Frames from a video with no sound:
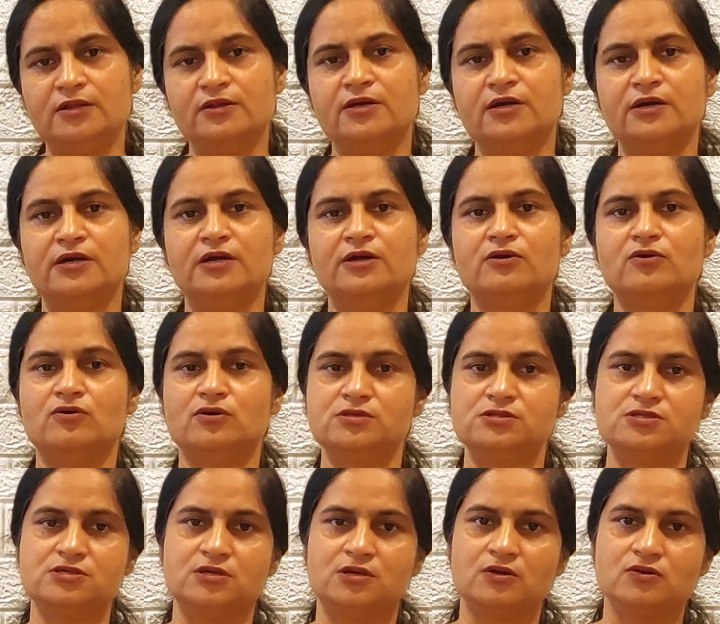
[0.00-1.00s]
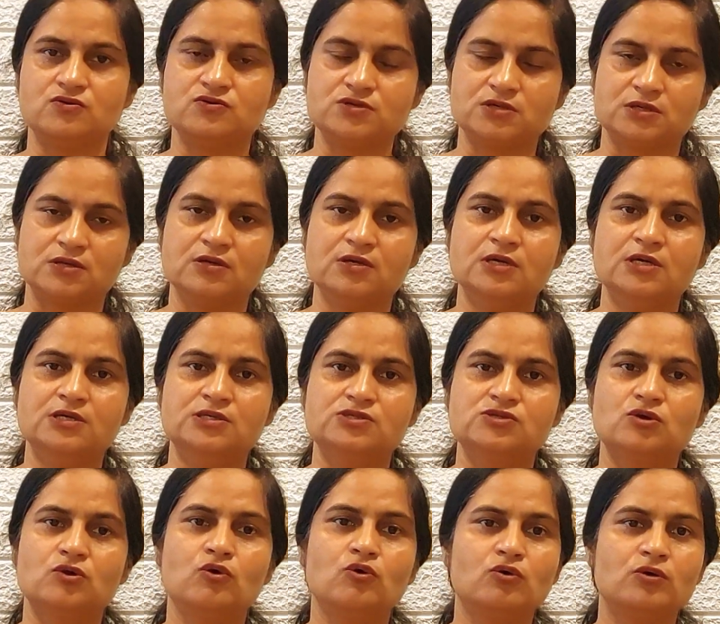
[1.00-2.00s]
in the Indian Constitution.
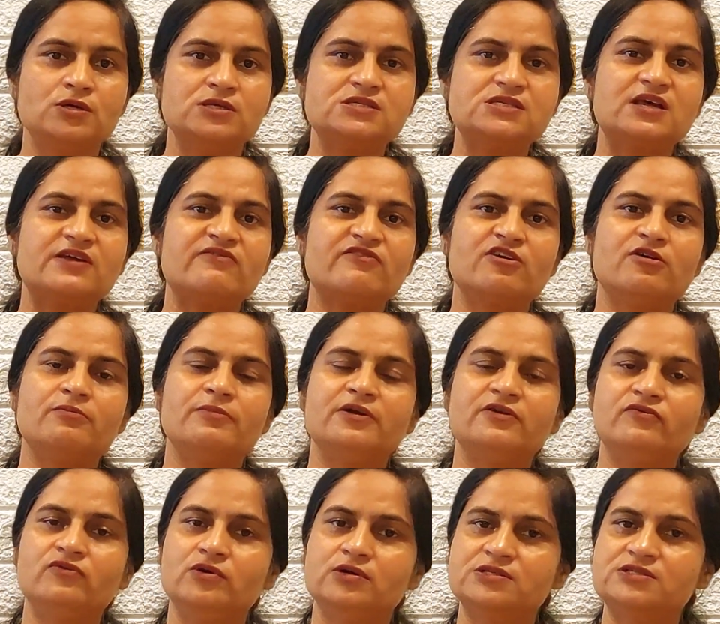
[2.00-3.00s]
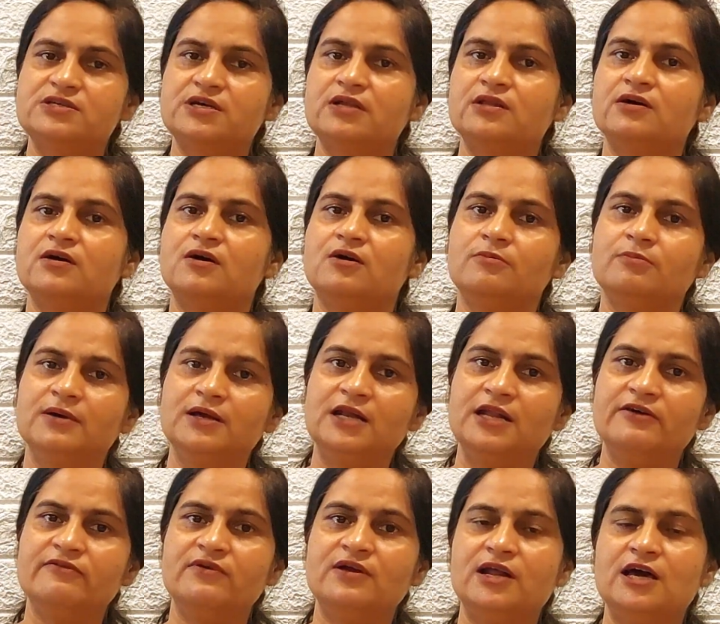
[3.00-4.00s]
So local self-government works at the urban
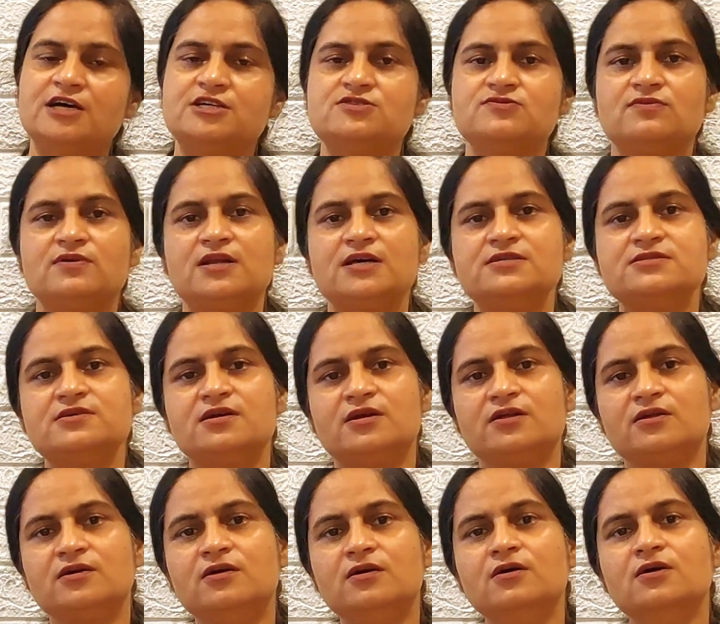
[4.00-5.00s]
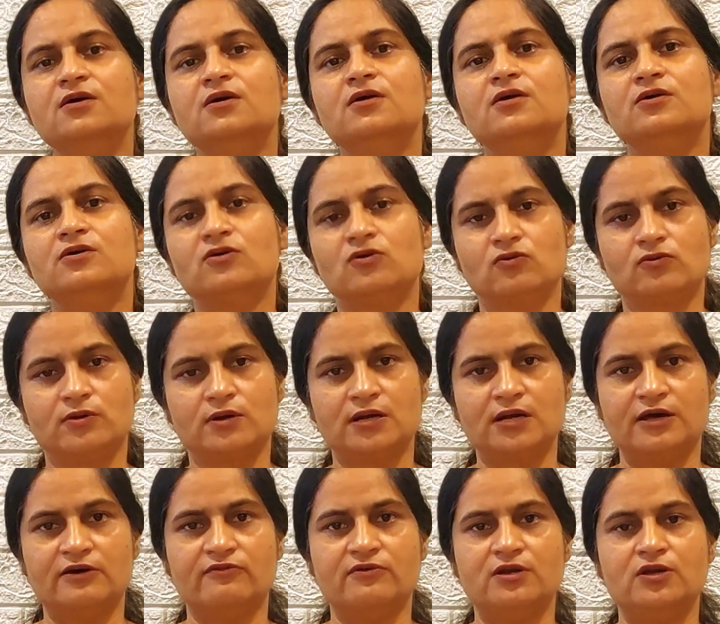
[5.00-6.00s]
level as well as at the rural
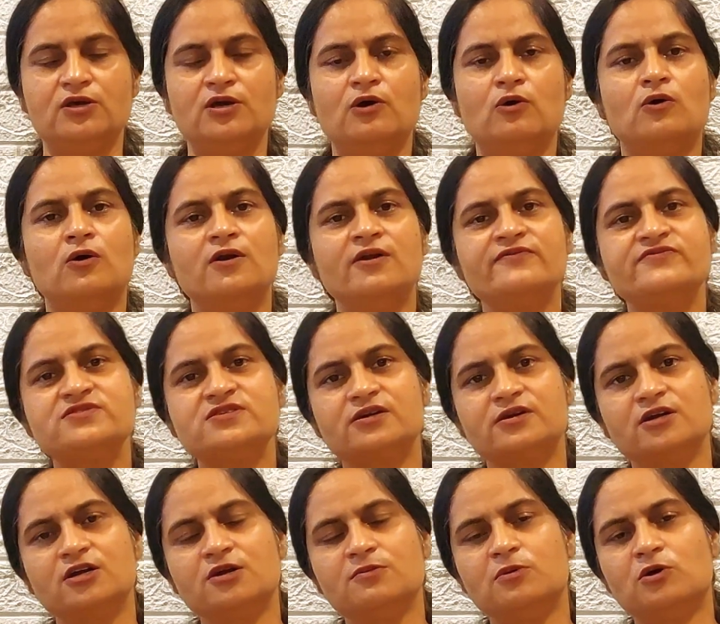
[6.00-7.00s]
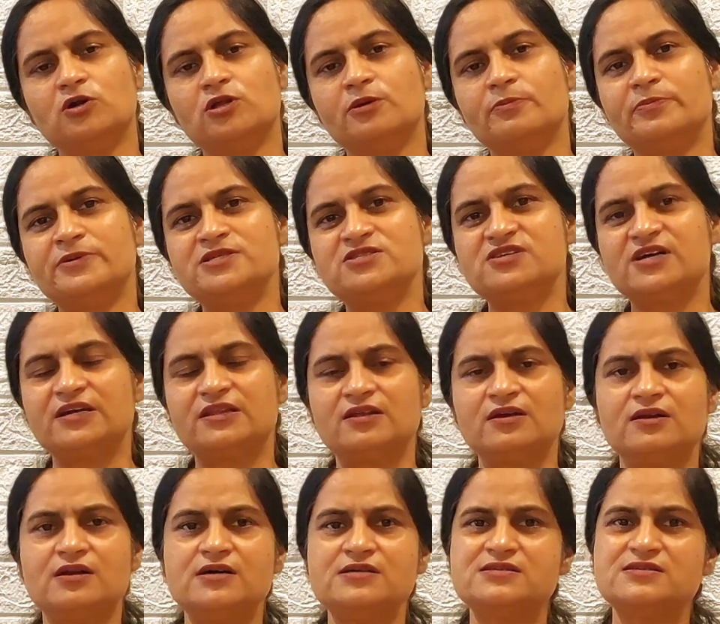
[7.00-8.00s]
level. You all have studied about the
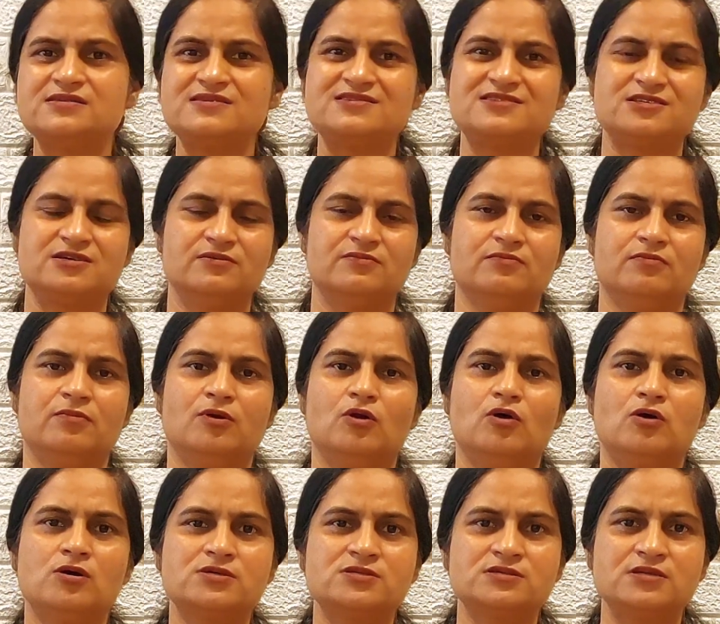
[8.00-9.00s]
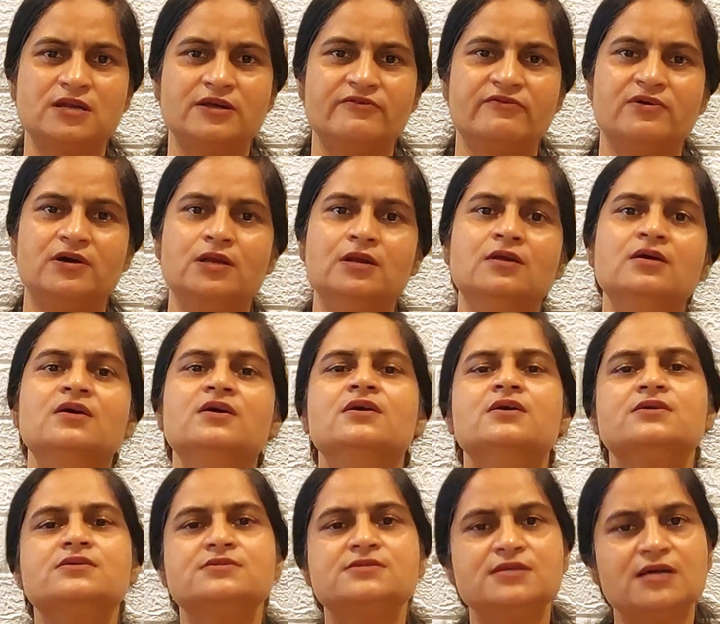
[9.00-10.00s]
Panchayati Raj system, block level,
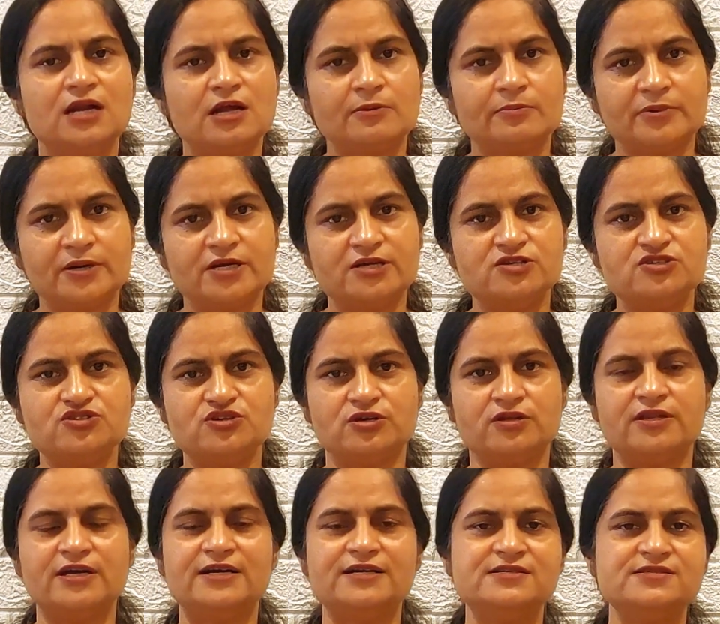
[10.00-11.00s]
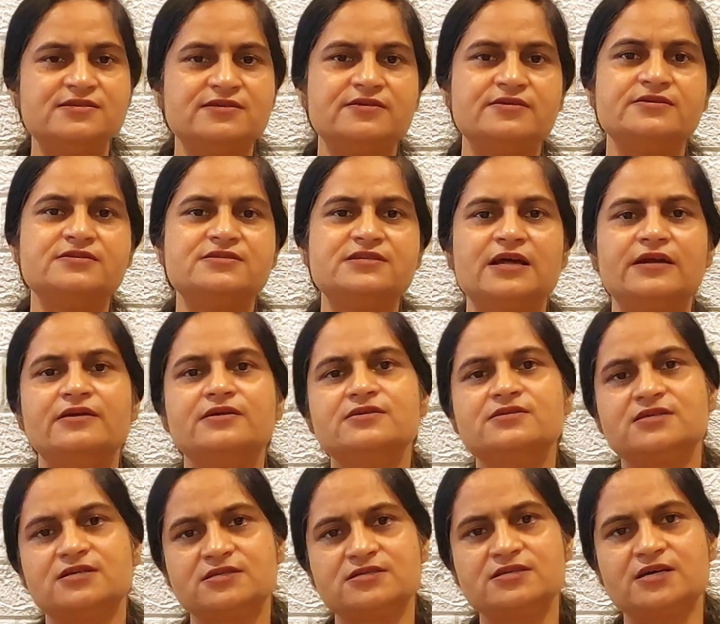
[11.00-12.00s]
Zilla Parishad, that is here in
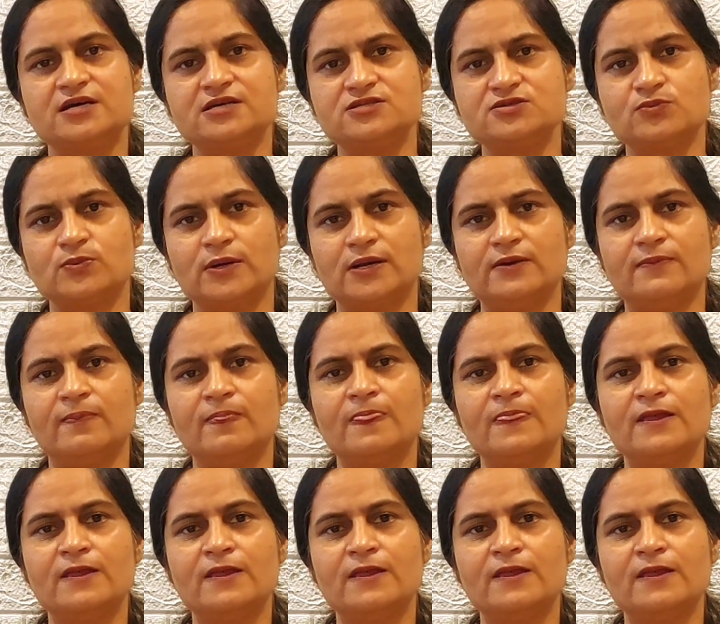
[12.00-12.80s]
standard 6 as well.